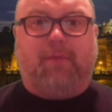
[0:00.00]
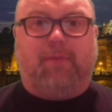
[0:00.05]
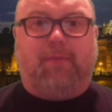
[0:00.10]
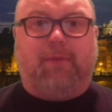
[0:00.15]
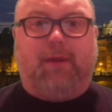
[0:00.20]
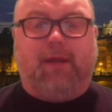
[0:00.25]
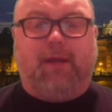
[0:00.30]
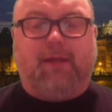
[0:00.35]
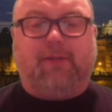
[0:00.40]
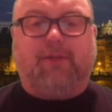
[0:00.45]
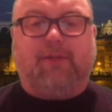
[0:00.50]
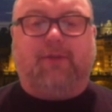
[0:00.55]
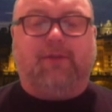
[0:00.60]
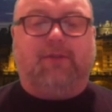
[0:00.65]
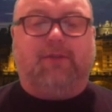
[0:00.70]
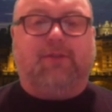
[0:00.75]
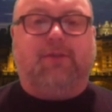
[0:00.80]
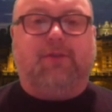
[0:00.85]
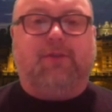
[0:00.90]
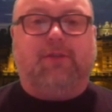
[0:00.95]

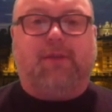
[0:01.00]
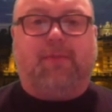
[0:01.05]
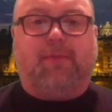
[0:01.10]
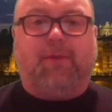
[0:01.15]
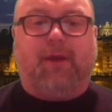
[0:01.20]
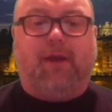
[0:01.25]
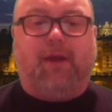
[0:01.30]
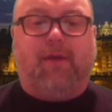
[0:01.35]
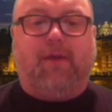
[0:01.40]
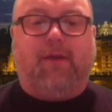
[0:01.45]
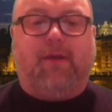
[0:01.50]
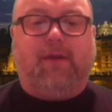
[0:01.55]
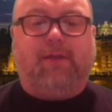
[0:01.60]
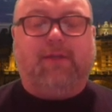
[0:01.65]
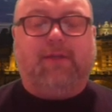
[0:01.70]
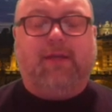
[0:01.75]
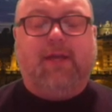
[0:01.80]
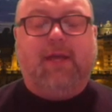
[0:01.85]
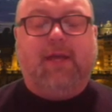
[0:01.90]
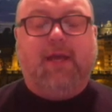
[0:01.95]
peninsulas, two separate
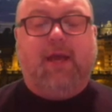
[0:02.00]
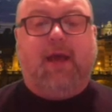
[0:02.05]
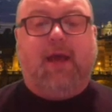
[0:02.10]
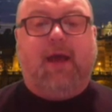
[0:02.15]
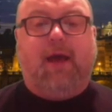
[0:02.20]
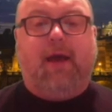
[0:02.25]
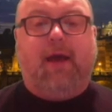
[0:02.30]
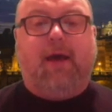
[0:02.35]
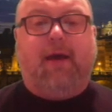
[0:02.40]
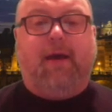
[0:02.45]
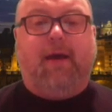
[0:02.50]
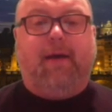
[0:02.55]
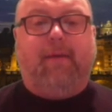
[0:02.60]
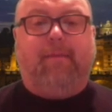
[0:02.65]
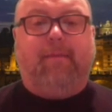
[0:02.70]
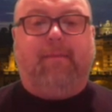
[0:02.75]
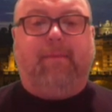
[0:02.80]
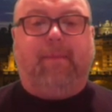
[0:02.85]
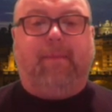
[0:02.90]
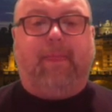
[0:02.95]
areas,
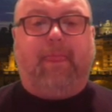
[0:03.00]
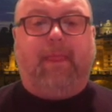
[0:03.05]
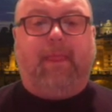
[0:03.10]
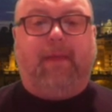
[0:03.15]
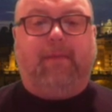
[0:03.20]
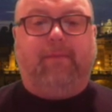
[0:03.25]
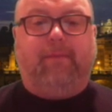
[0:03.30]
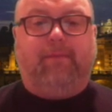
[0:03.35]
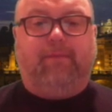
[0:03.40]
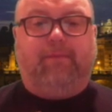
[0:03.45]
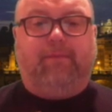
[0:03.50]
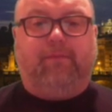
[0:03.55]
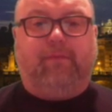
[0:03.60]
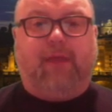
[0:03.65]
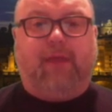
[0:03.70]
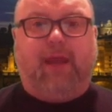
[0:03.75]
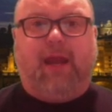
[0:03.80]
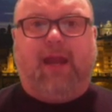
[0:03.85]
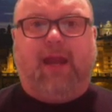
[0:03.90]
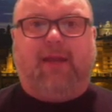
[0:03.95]
and
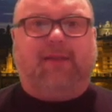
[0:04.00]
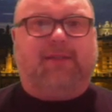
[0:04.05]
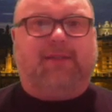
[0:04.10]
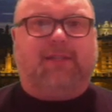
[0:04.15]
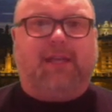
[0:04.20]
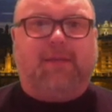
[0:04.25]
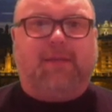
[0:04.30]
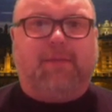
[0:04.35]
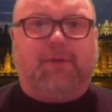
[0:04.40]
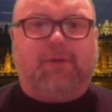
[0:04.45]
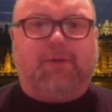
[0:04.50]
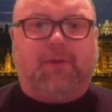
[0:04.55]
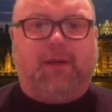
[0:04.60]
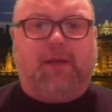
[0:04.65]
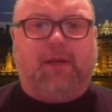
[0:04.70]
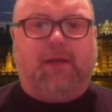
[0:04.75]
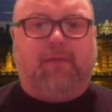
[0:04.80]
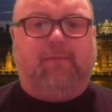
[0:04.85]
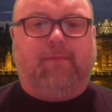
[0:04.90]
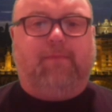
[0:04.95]
had a sea
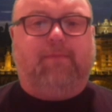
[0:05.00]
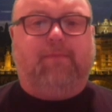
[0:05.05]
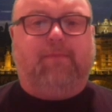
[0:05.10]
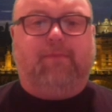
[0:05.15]
between them.